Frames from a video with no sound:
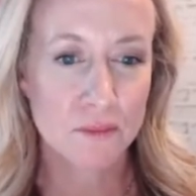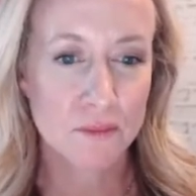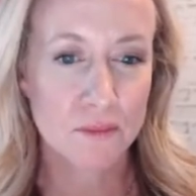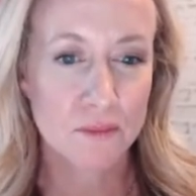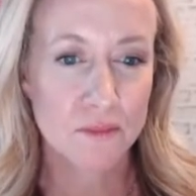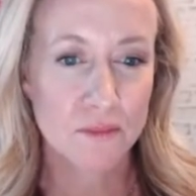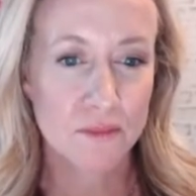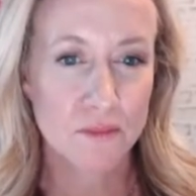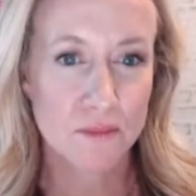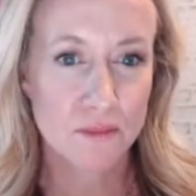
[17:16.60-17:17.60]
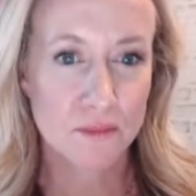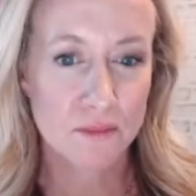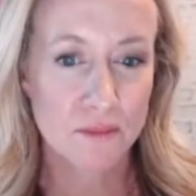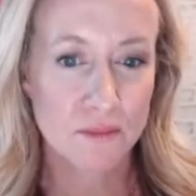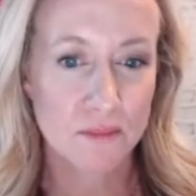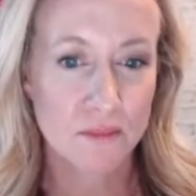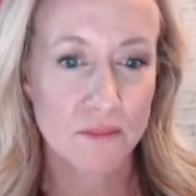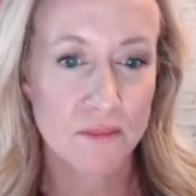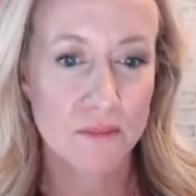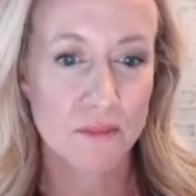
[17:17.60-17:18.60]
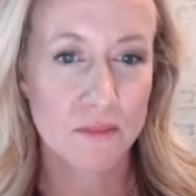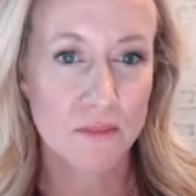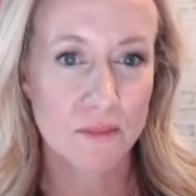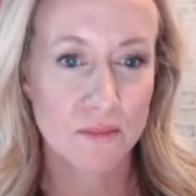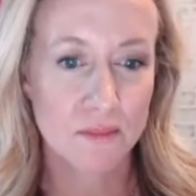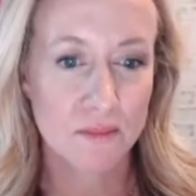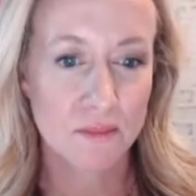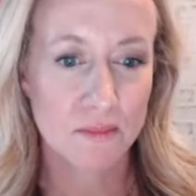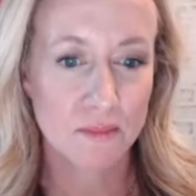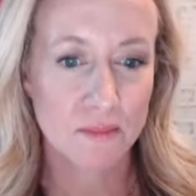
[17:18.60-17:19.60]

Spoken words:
This person isn't speaking.